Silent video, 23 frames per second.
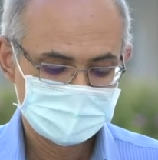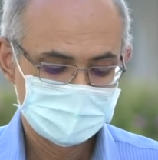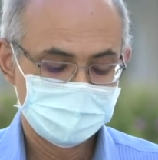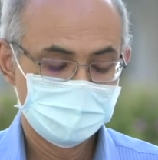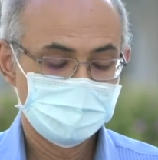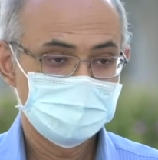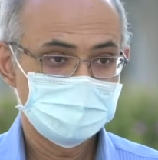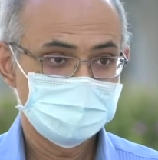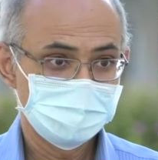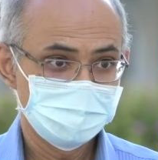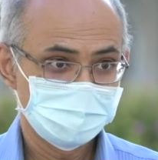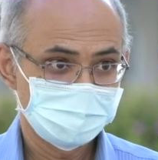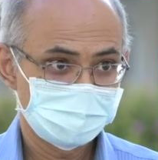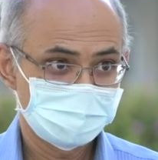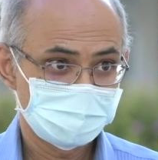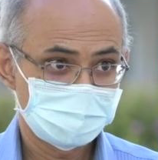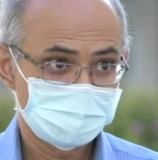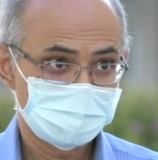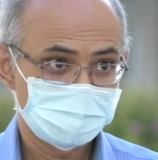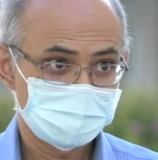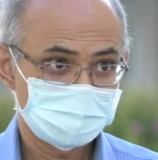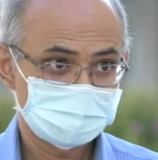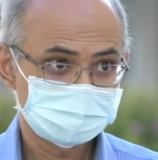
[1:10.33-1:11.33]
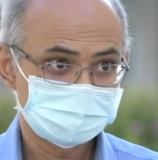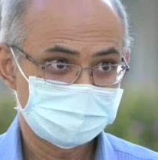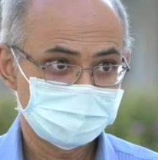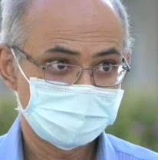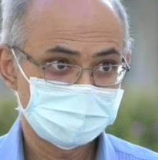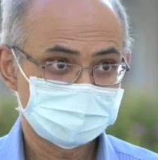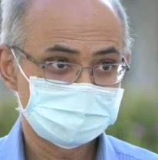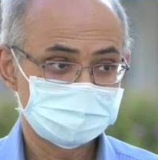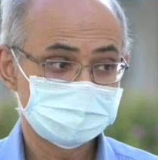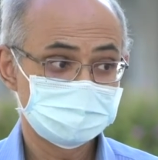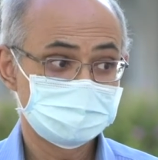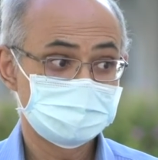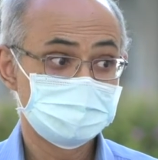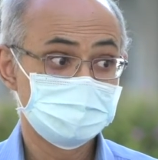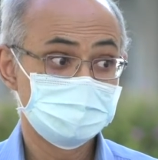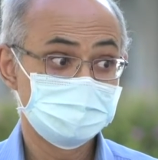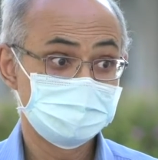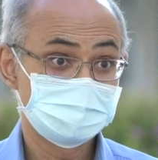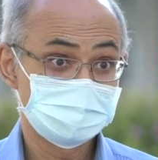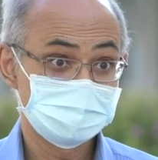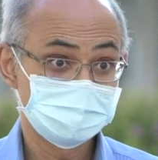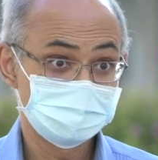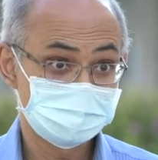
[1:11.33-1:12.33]
Many of our hospitals
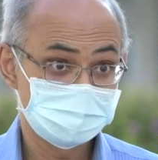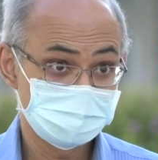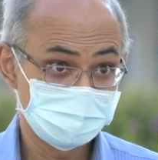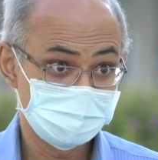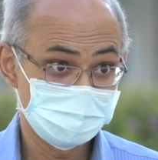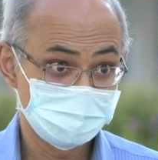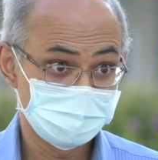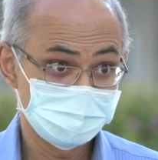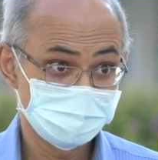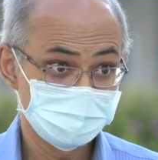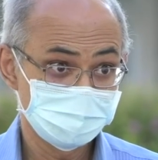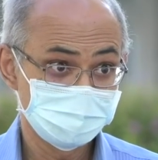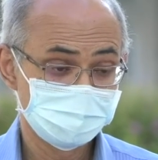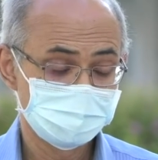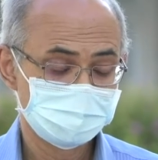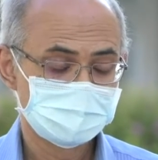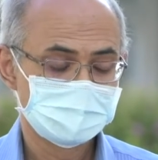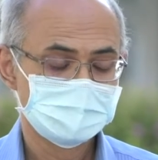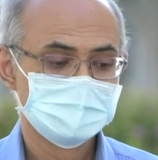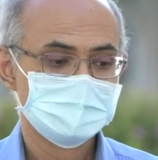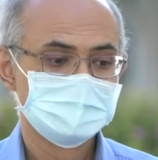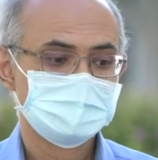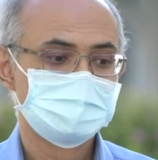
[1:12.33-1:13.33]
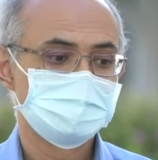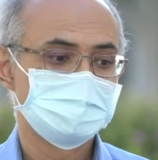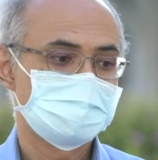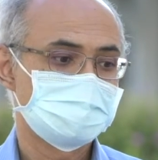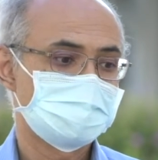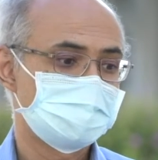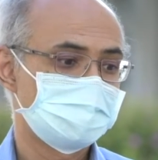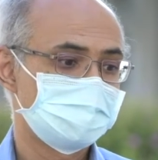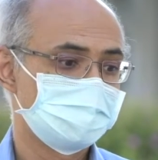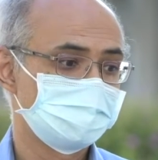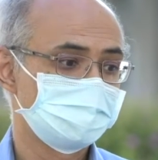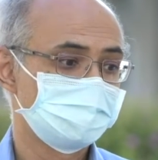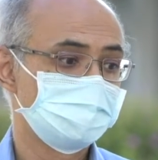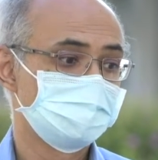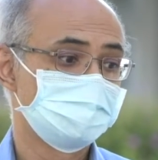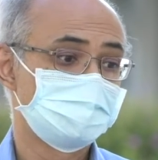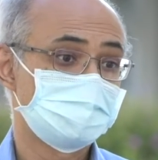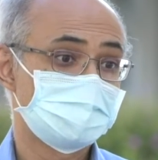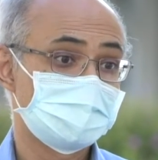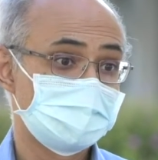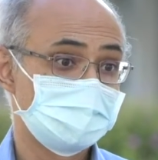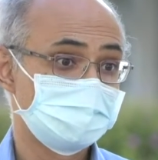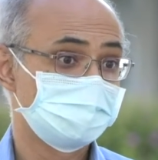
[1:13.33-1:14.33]
can continue to have
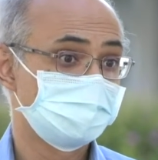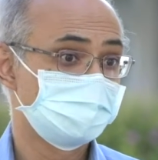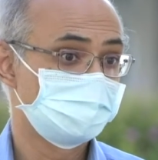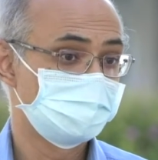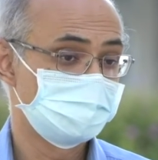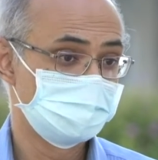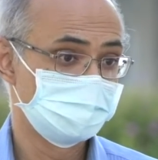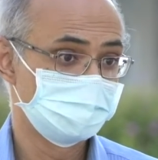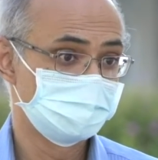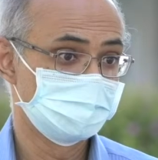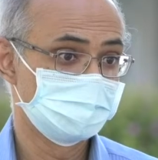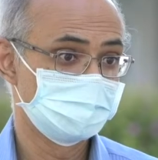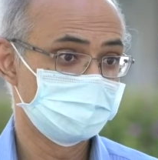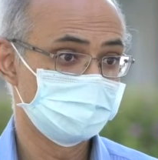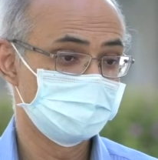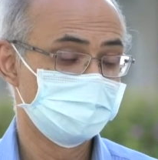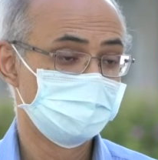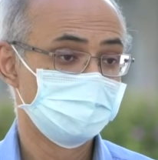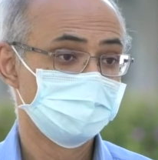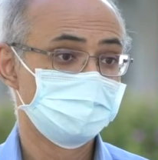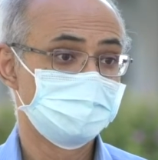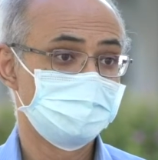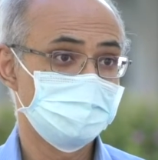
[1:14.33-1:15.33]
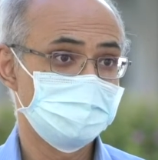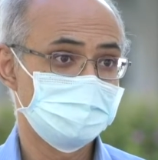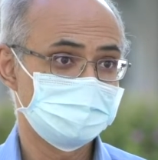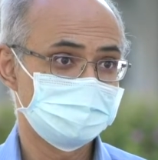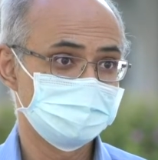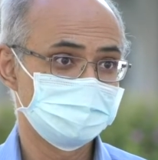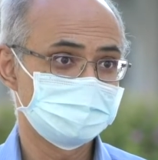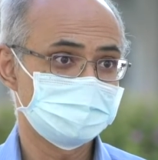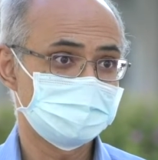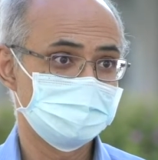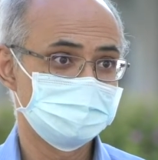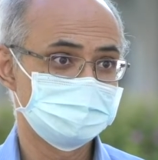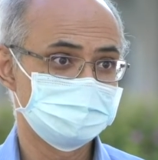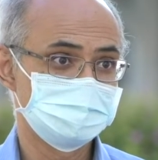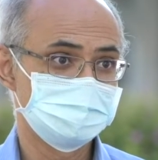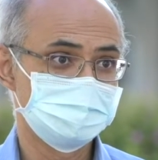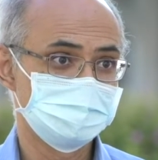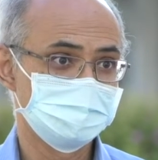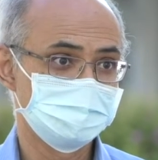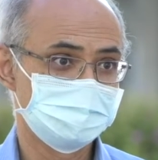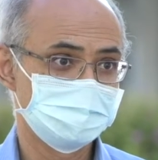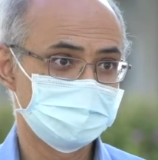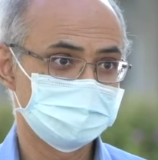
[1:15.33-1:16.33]
5 or fewer vacant
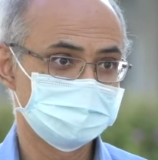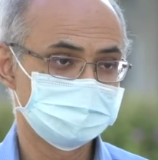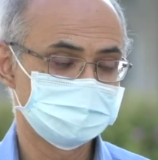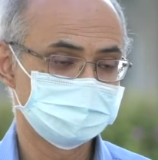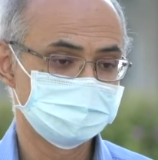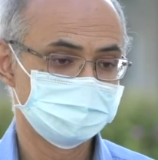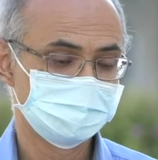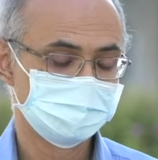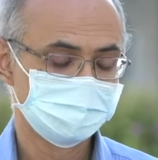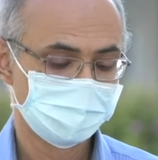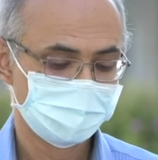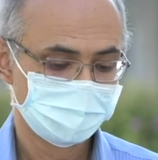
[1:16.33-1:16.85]
ICU beds.